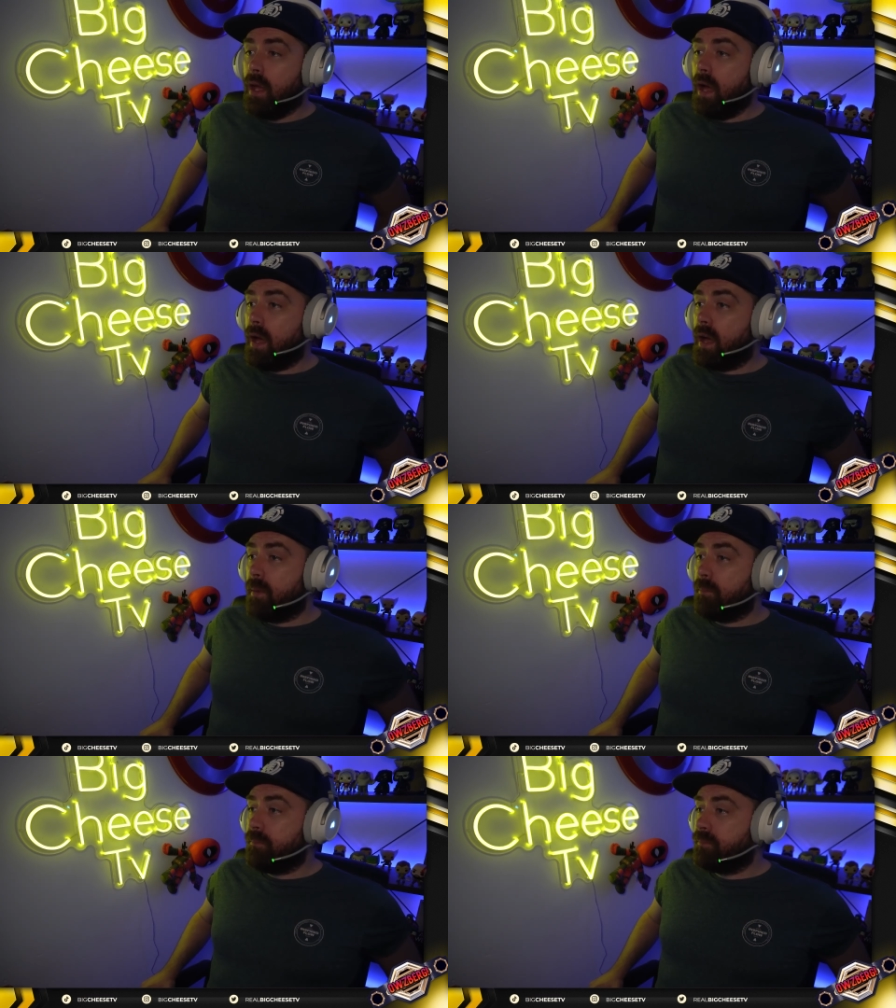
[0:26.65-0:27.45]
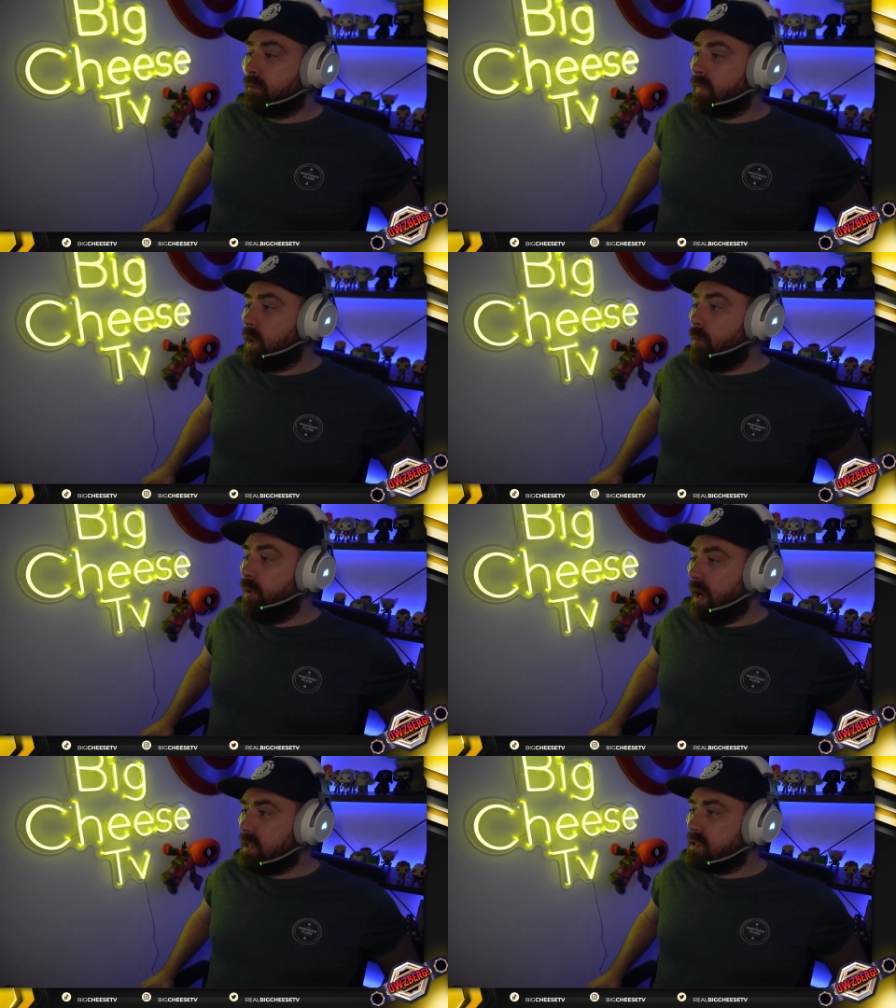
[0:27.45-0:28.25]
Um,
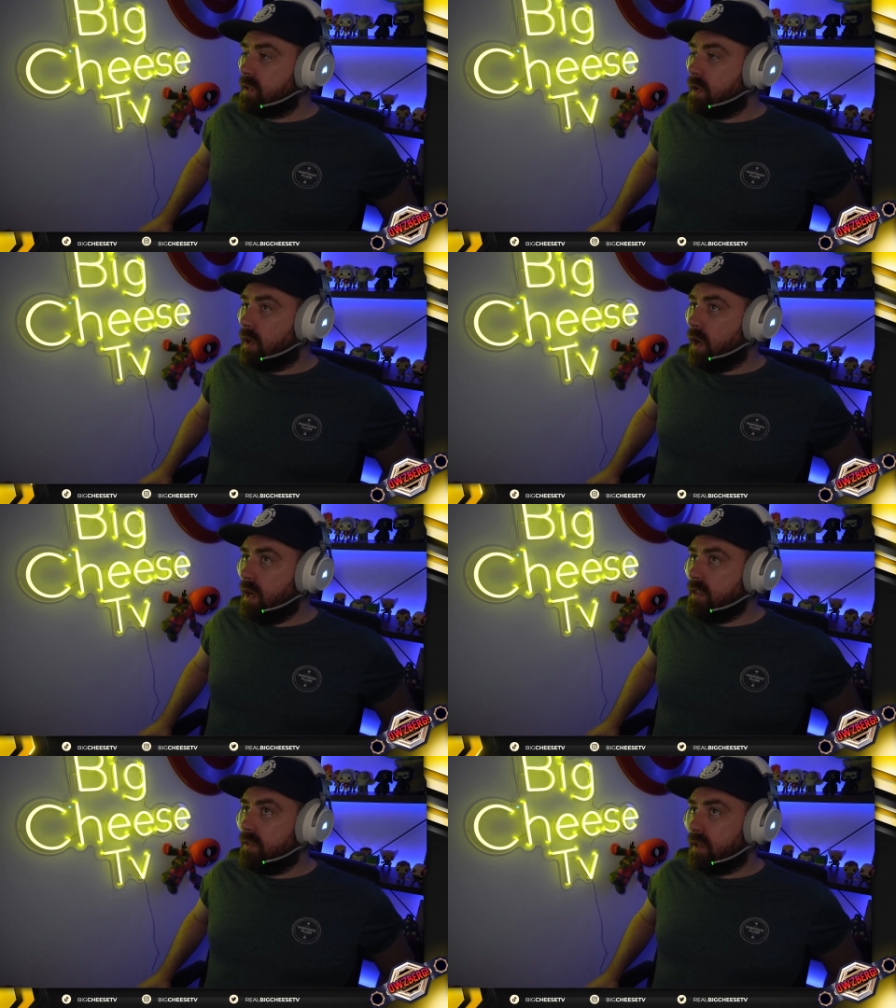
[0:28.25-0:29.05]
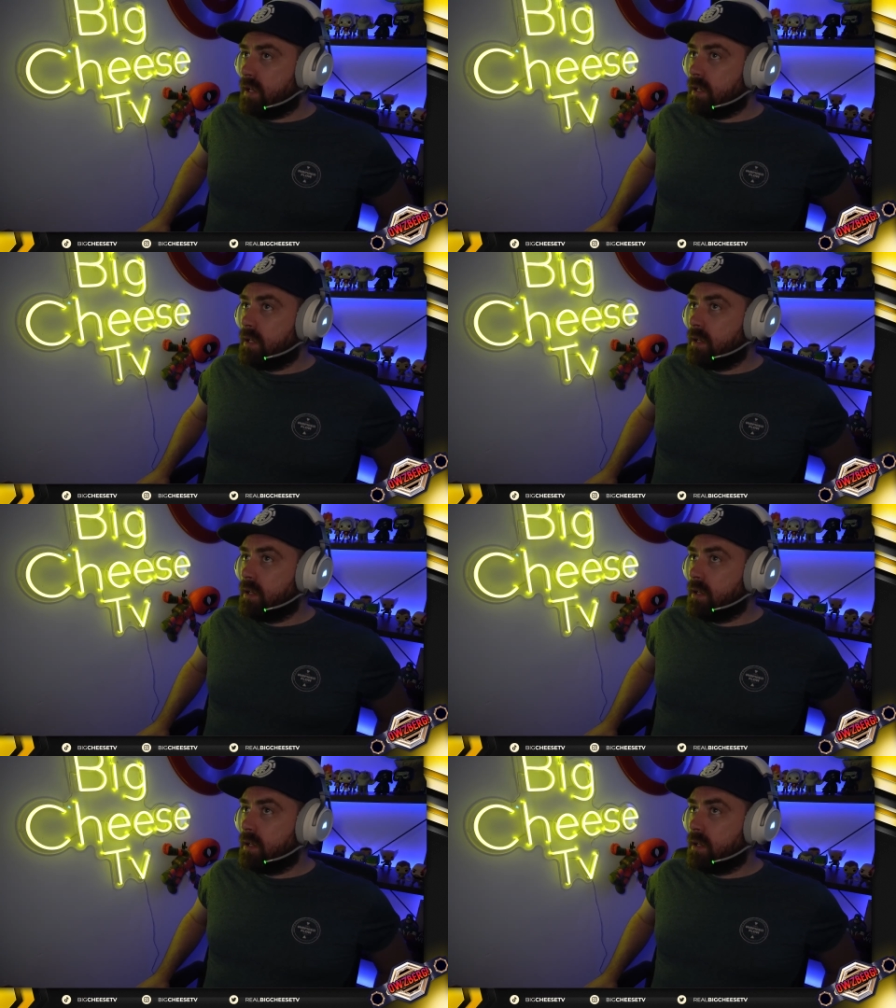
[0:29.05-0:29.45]
but I think